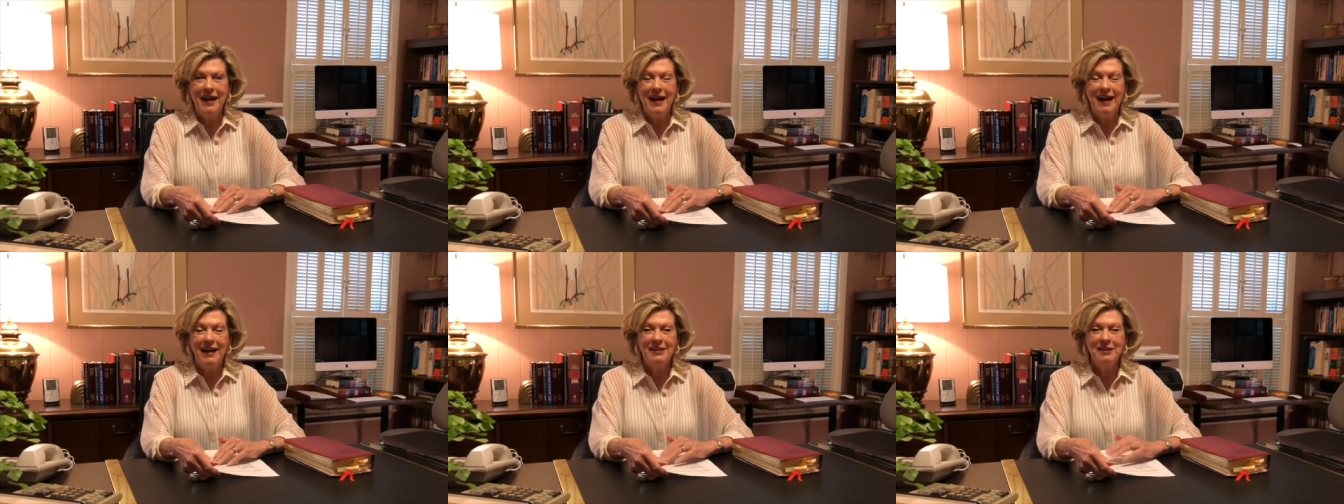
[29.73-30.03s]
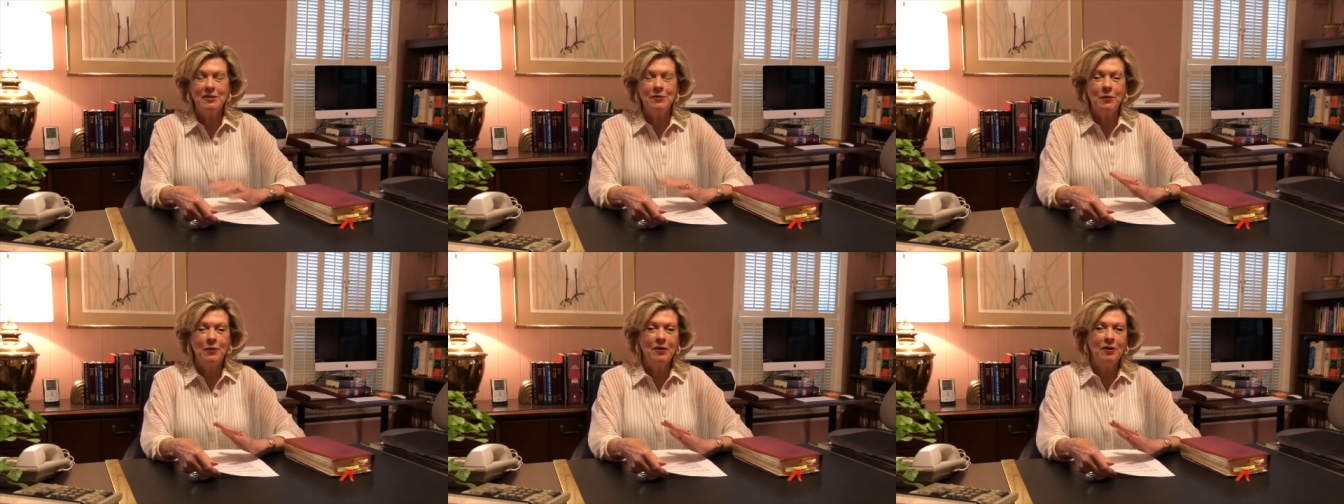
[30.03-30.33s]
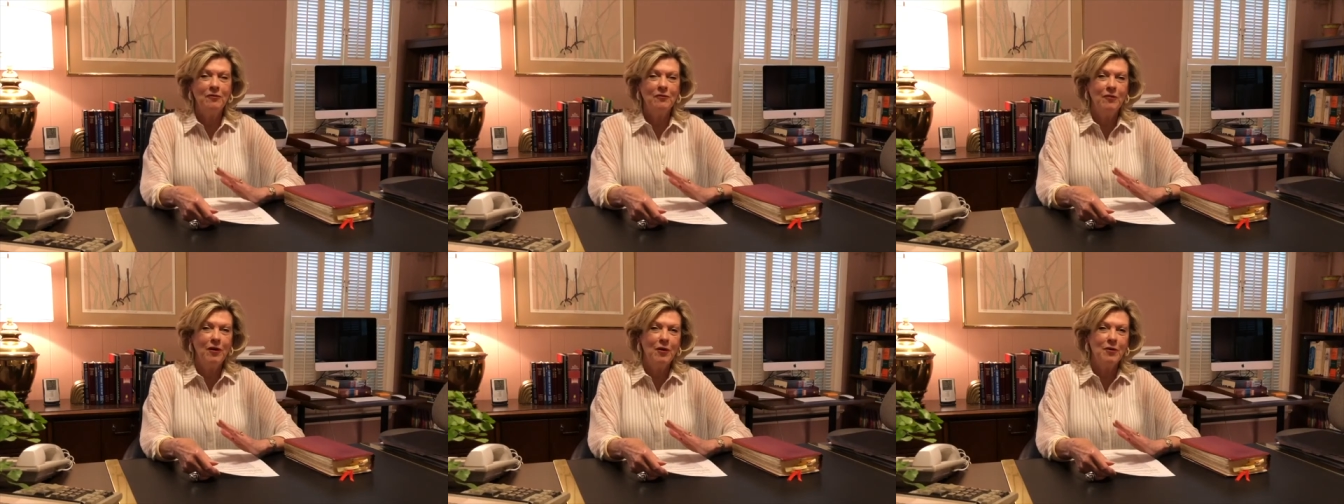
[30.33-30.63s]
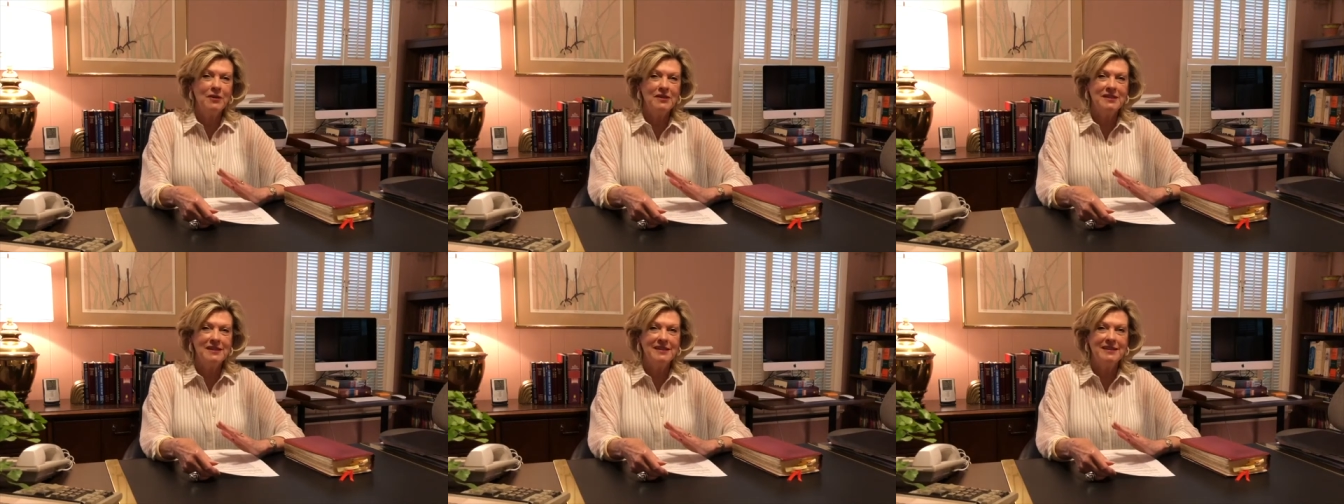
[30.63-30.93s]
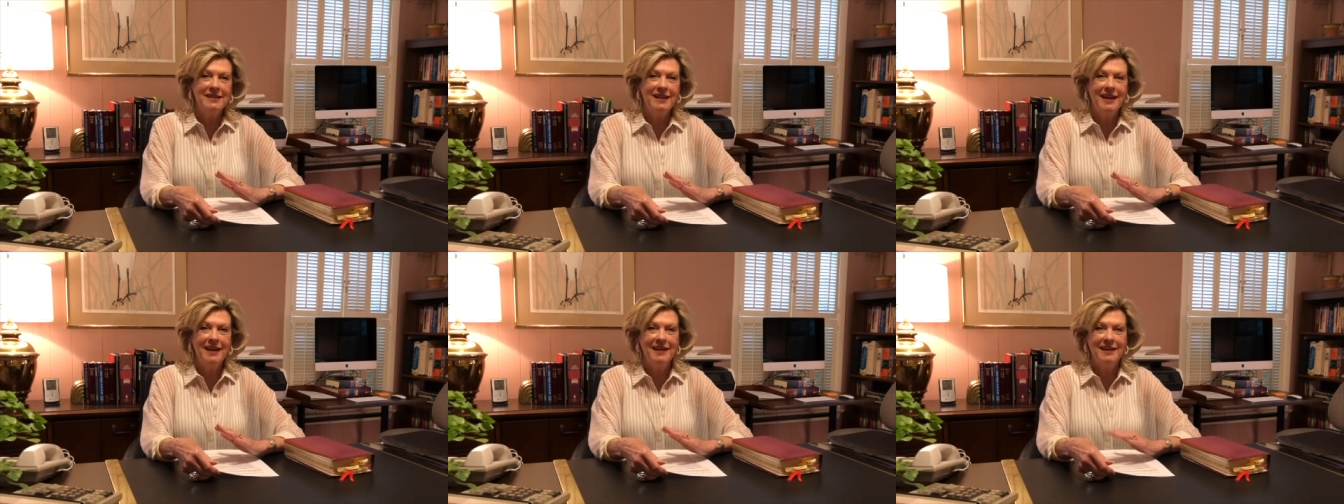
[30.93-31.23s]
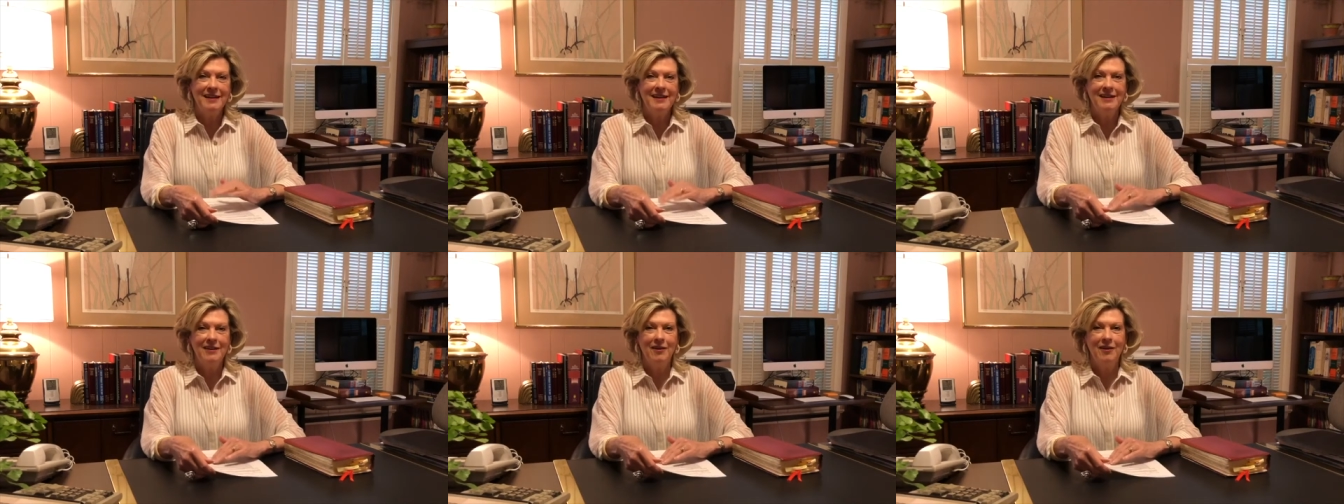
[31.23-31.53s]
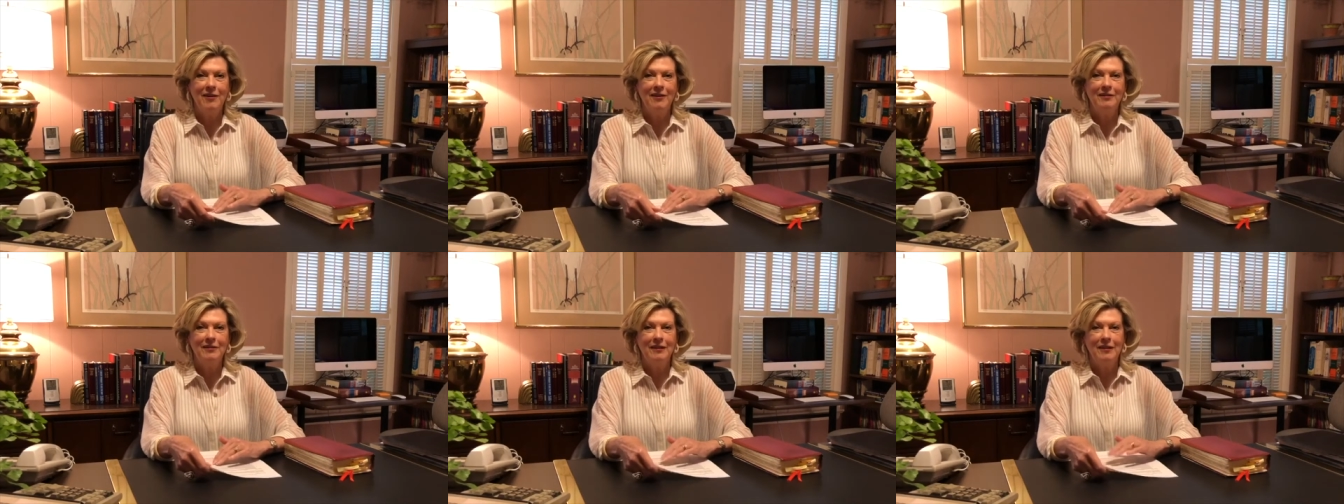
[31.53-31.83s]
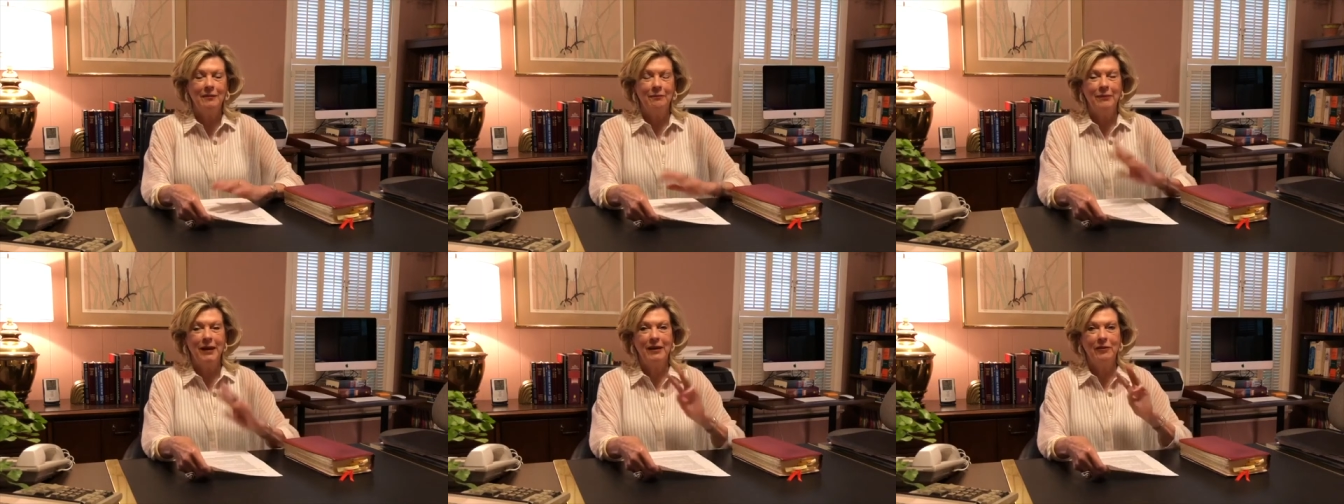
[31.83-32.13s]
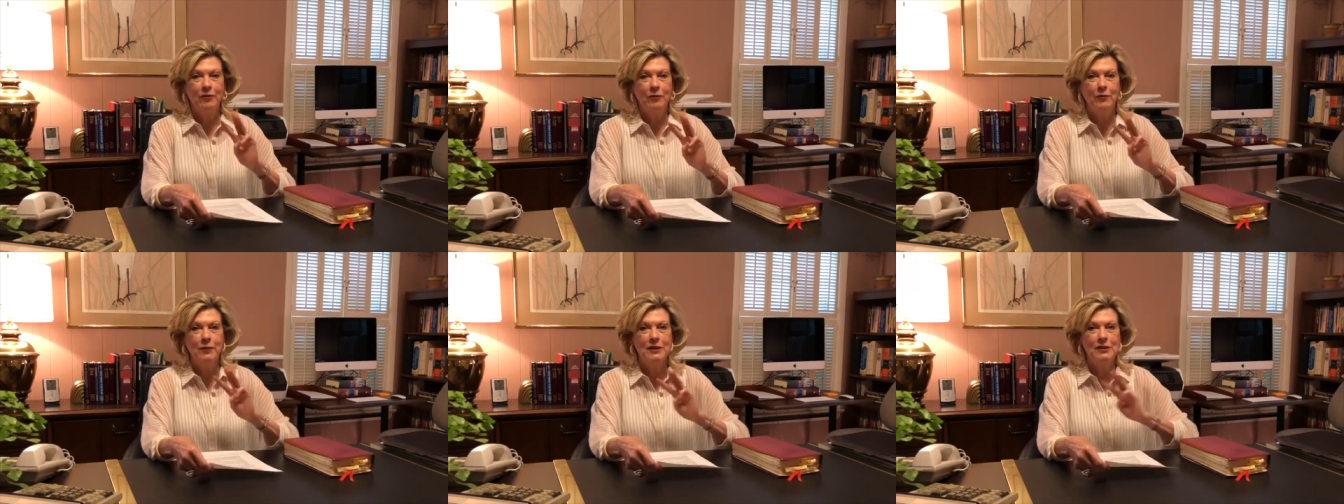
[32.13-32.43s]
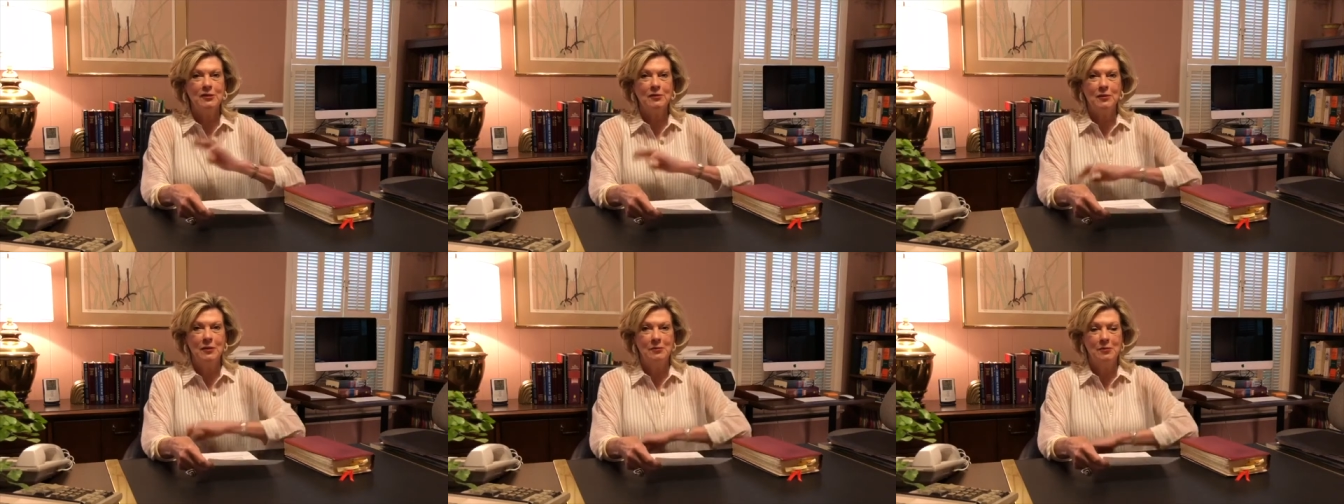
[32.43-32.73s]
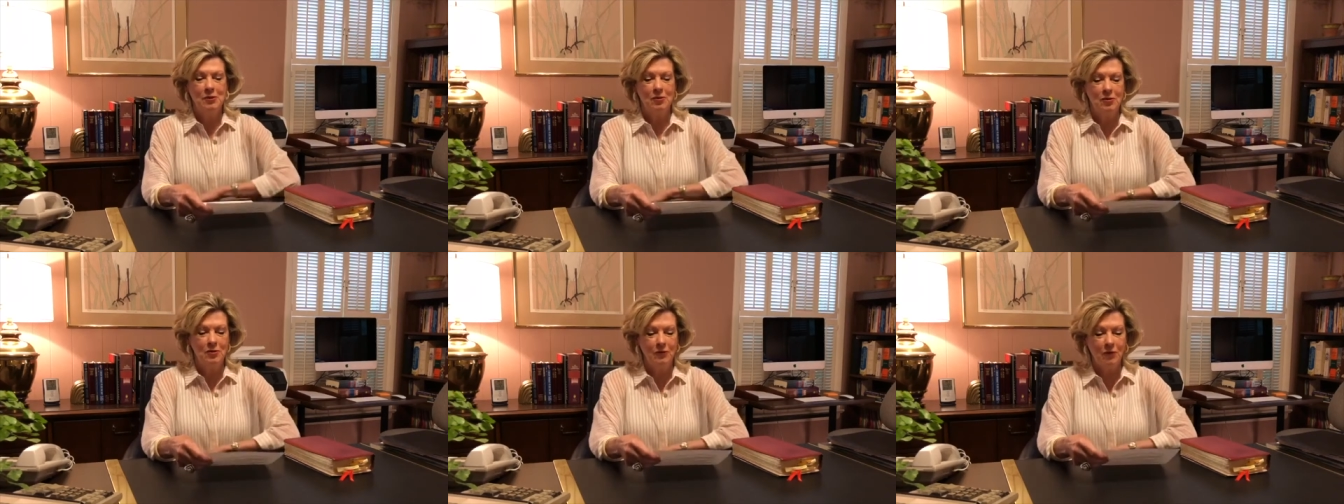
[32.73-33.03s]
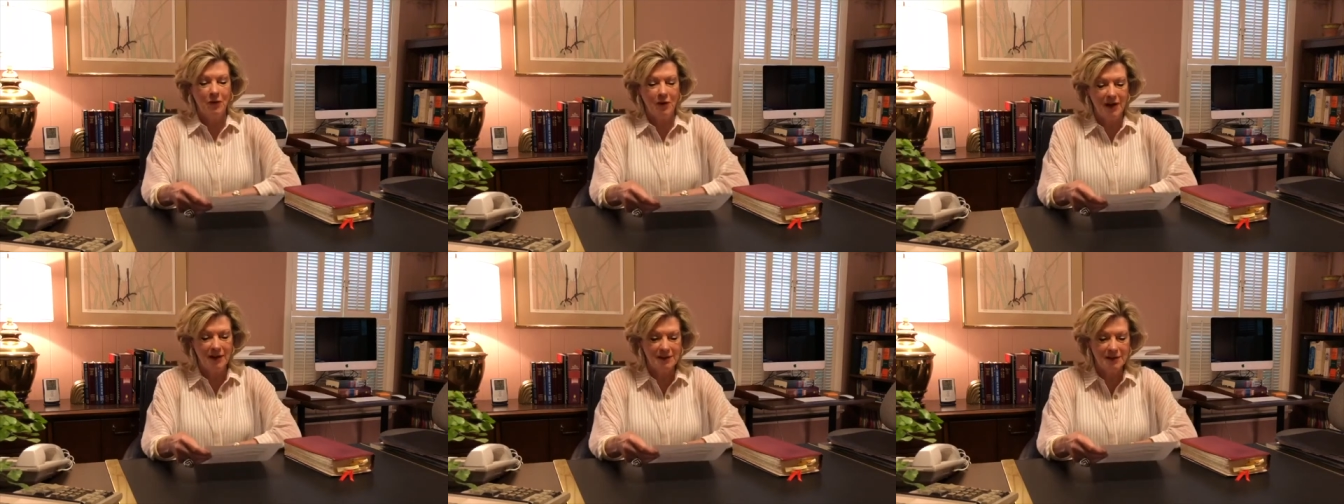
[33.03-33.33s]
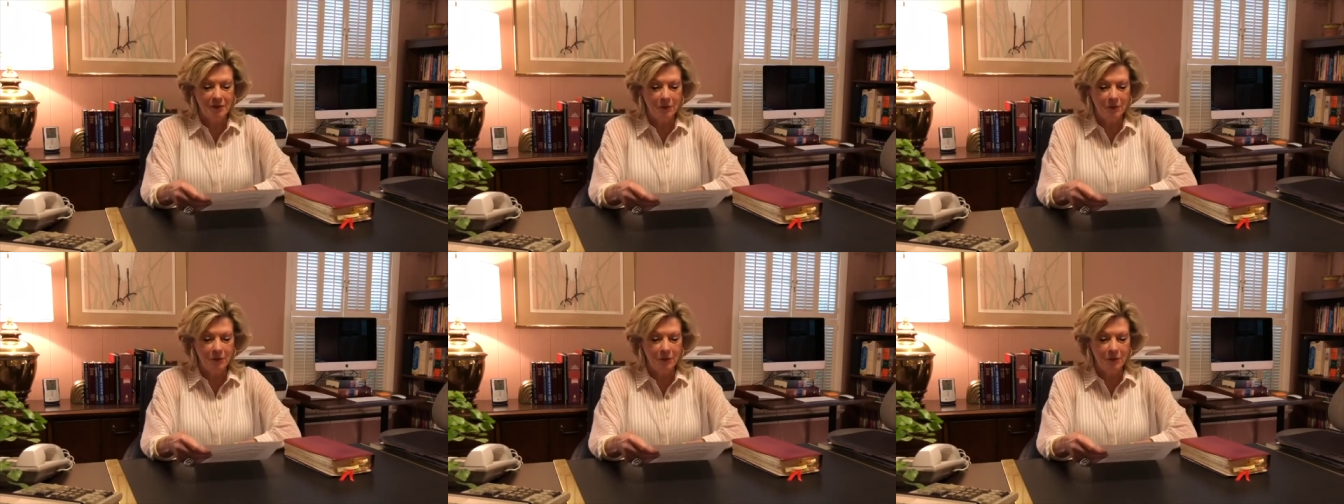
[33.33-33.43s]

I just want to focus today in on about three scriptures for us.